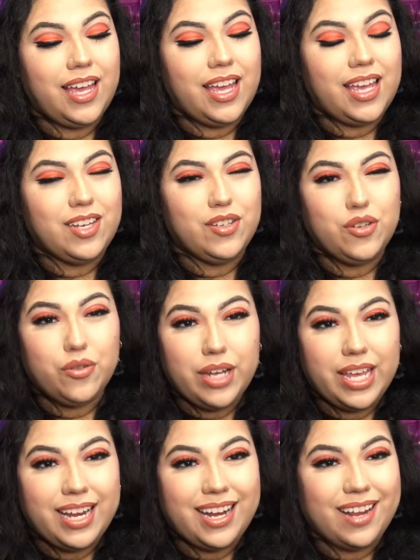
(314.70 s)
enjoy
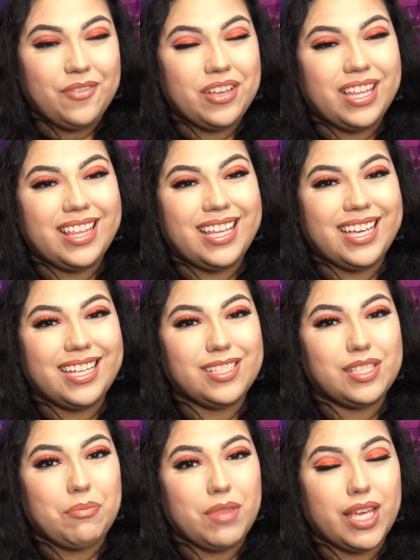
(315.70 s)
it. I really think it's
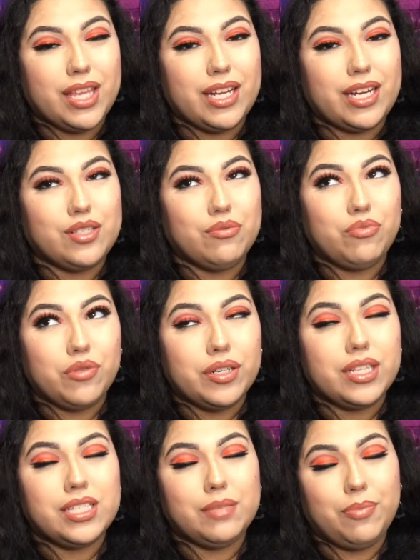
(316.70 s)
something that is
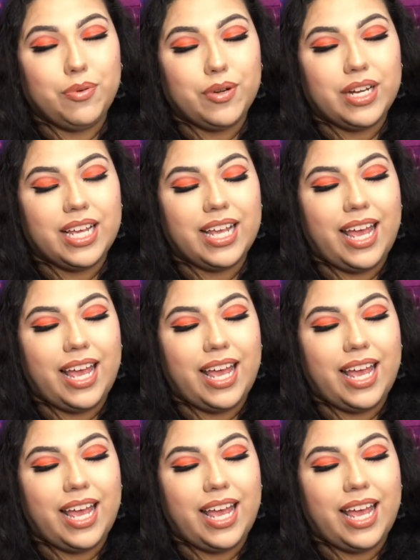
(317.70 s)
worth supporting,